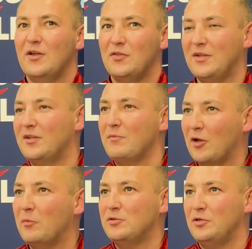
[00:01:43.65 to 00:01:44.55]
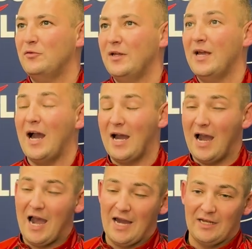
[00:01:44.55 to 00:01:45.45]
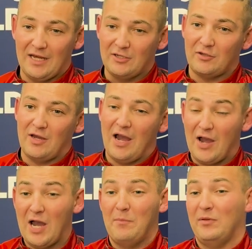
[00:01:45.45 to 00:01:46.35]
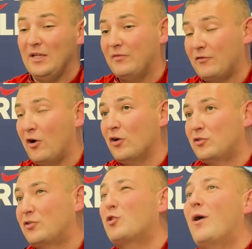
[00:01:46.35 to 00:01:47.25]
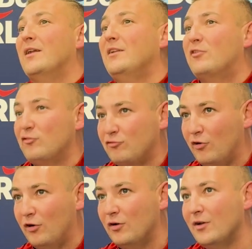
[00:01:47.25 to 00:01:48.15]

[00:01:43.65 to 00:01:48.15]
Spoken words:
This is my opportunity, and I believe I've got quite a decent draw.